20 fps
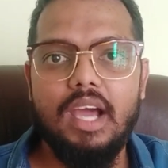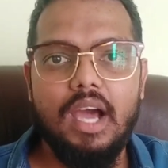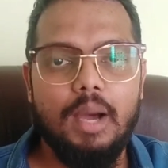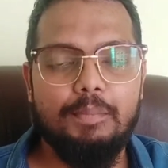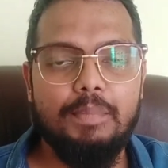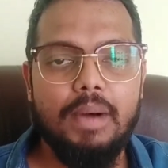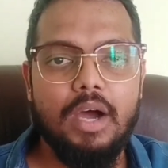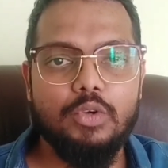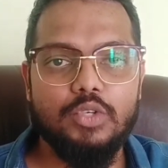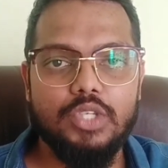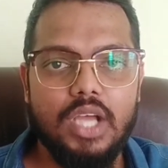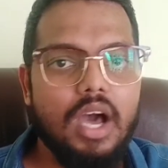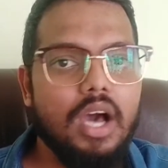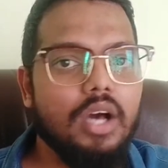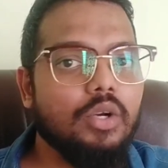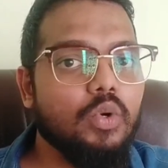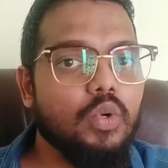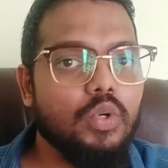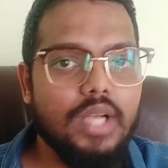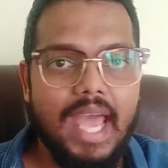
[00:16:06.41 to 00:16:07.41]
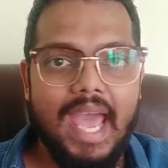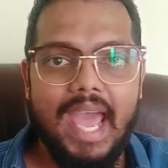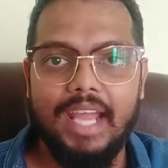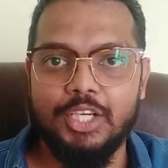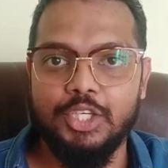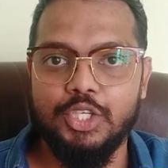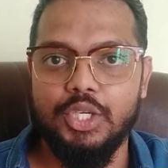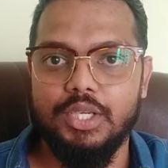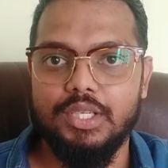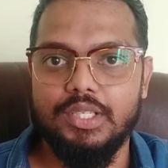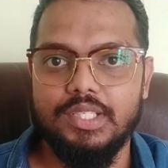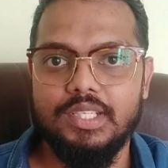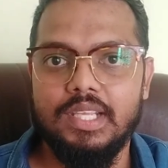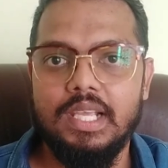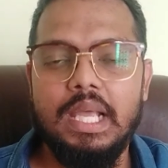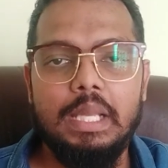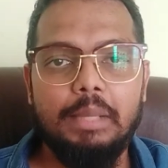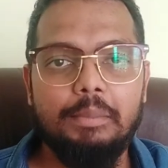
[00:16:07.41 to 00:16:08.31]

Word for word: about our own actions,